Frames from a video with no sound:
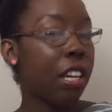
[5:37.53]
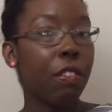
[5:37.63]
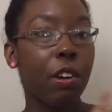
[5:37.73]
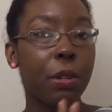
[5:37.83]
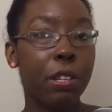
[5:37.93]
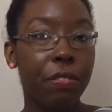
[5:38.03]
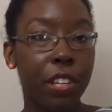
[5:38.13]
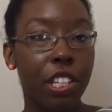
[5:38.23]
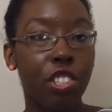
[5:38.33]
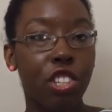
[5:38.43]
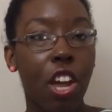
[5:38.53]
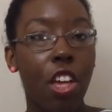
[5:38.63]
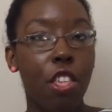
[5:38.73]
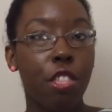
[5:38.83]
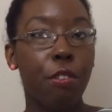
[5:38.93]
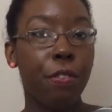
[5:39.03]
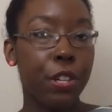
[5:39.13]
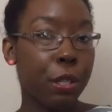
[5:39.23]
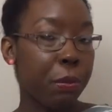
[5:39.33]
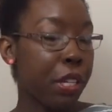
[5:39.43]
I've already finished the
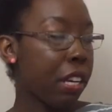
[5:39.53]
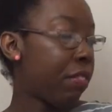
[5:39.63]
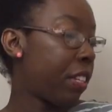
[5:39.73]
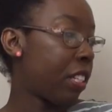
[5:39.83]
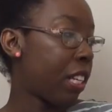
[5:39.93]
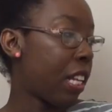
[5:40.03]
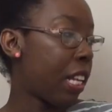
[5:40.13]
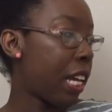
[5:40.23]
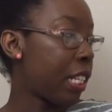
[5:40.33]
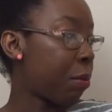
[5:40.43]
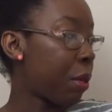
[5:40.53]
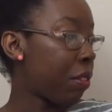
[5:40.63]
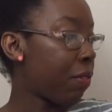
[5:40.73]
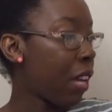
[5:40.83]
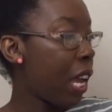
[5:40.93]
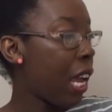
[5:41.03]
first book. I finished that last month.